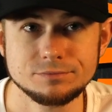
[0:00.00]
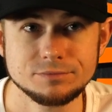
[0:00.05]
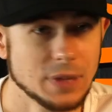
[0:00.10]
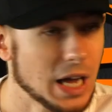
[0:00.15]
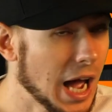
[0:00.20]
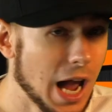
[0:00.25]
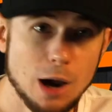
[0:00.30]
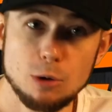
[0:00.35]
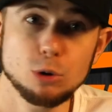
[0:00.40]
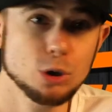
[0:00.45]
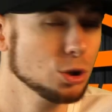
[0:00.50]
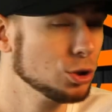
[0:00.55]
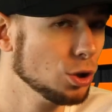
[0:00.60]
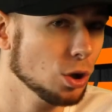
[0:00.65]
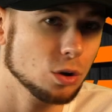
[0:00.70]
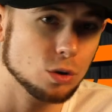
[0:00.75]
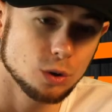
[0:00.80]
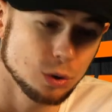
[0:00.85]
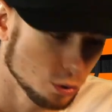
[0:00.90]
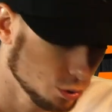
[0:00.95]
I would
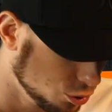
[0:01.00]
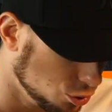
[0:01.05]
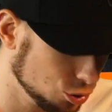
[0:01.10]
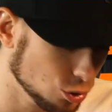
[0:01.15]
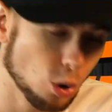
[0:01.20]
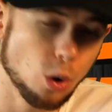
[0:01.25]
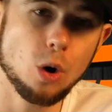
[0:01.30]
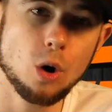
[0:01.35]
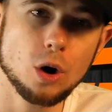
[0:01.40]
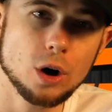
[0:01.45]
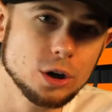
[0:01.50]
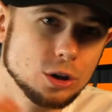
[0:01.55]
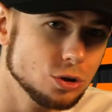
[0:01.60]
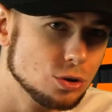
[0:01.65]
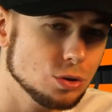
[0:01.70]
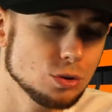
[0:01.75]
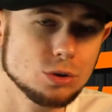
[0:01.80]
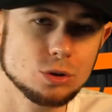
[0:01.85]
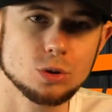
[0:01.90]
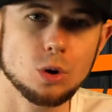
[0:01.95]
go door
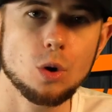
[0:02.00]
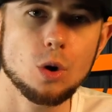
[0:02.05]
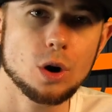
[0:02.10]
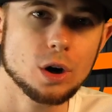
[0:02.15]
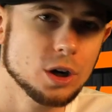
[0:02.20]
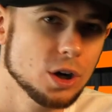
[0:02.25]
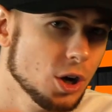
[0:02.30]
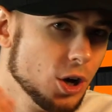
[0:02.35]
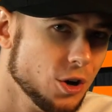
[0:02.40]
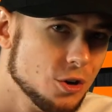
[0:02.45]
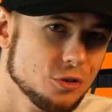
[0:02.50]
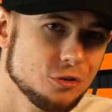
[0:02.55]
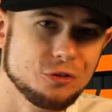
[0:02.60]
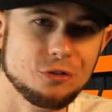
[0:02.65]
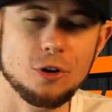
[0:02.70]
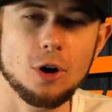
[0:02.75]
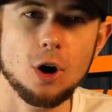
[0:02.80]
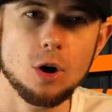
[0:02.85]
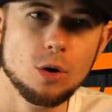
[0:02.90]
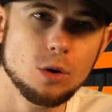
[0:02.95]
to door,
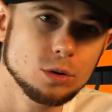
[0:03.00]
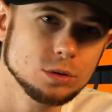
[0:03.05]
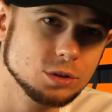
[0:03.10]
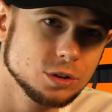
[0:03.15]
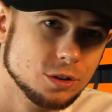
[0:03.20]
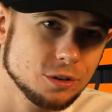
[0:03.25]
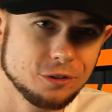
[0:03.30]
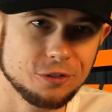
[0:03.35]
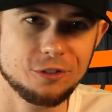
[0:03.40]
phone.